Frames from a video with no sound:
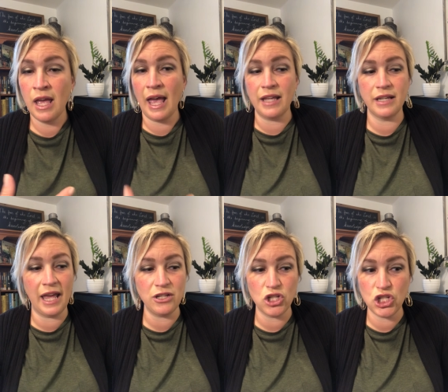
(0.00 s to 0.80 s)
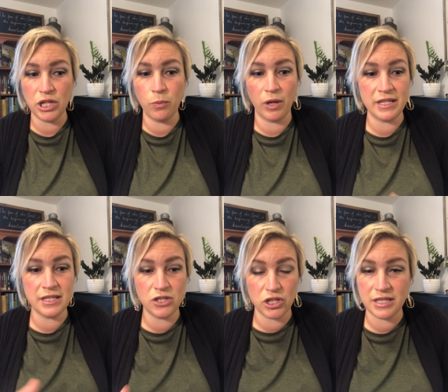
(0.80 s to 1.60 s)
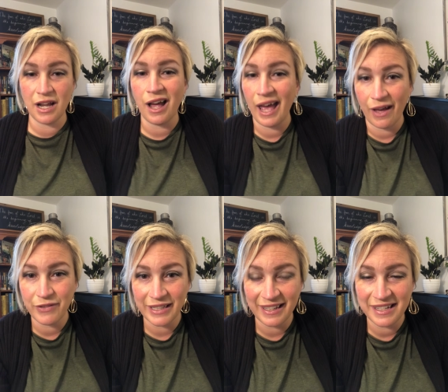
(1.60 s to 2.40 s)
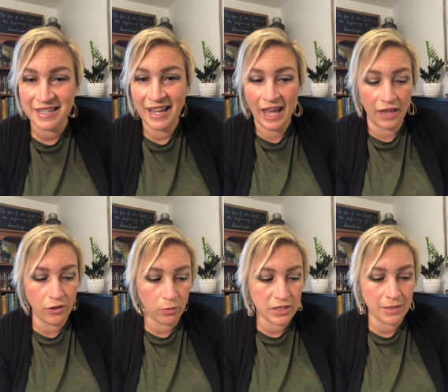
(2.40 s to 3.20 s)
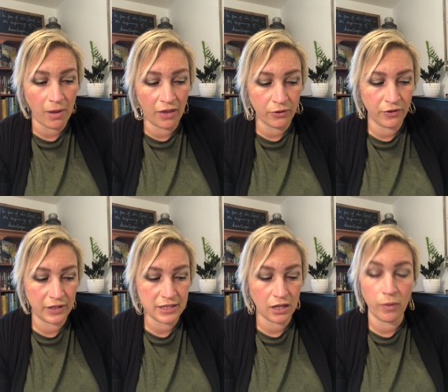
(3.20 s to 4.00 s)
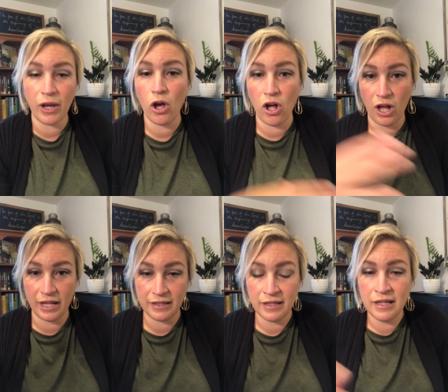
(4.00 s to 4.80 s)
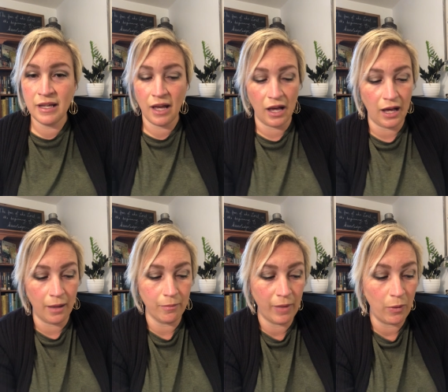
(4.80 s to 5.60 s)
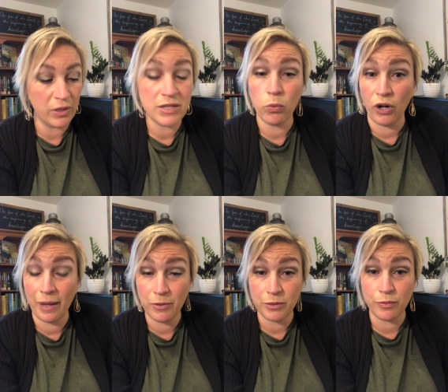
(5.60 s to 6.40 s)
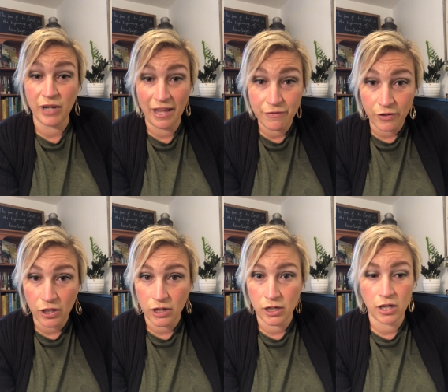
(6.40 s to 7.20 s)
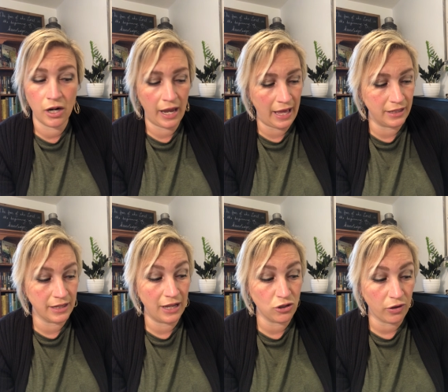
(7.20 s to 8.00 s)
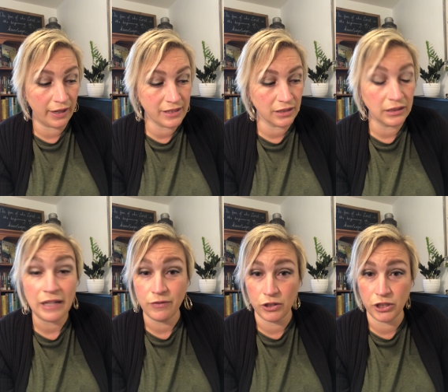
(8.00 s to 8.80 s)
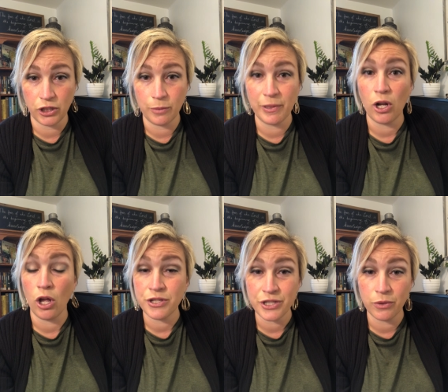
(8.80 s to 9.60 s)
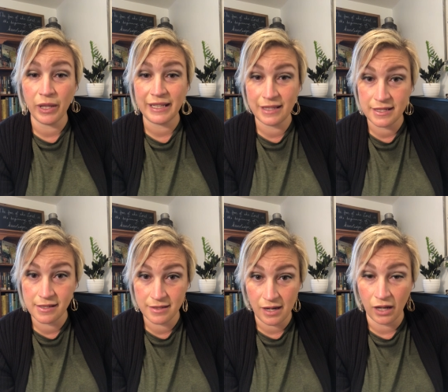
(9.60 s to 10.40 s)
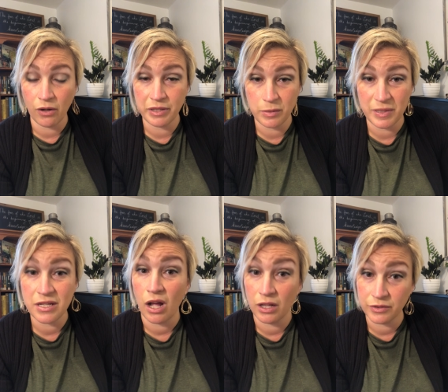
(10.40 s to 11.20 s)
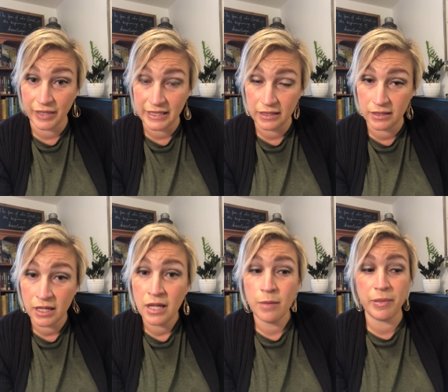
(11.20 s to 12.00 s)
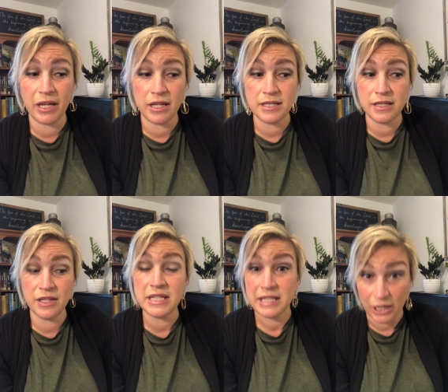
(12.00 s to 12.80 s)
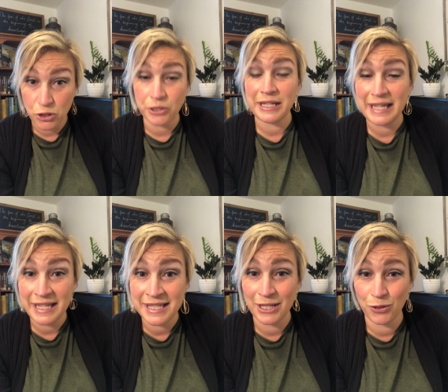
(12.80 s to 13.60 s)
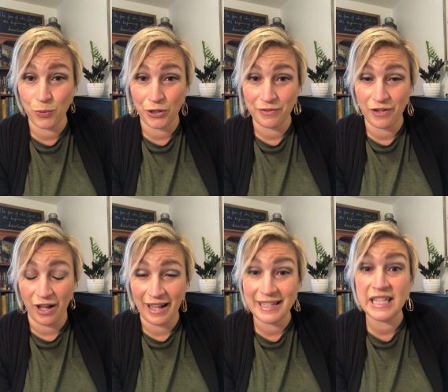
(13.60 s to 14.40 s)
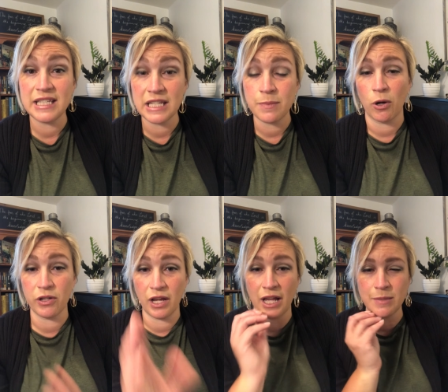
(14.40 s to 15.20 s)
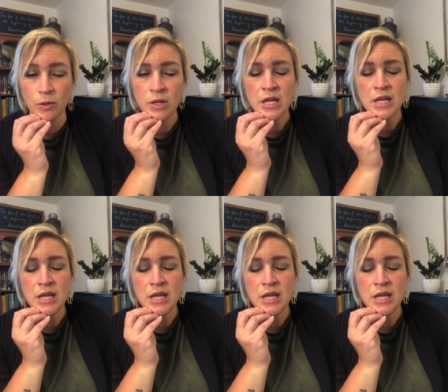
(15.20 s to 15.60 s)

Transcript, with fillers: and and she was just not having it. And there were some other things going on, um, and we were able to pray for her and and try to love on her, but also like this is not going to be tolerated because this actually is in the Word of God. This is part of the gospel.